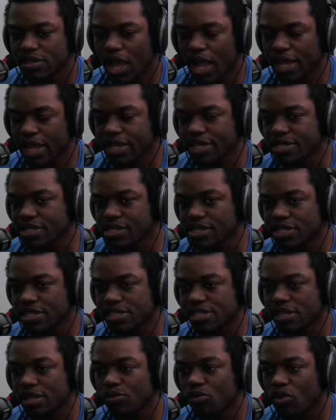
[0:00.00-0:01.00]
I can see this
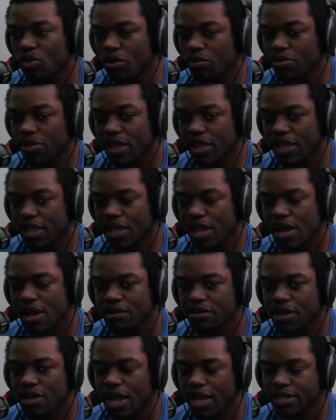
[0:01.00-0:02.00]
seeing more play
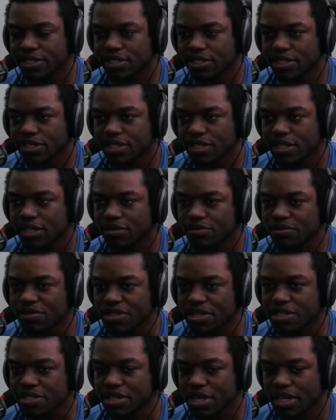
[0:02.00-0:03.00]
now, actually, with
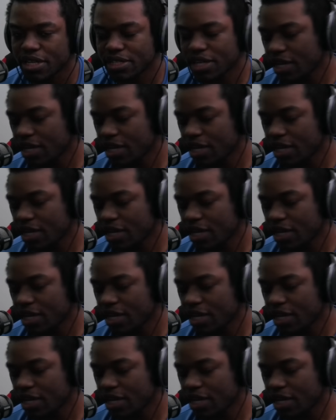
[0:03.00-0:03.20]
the change.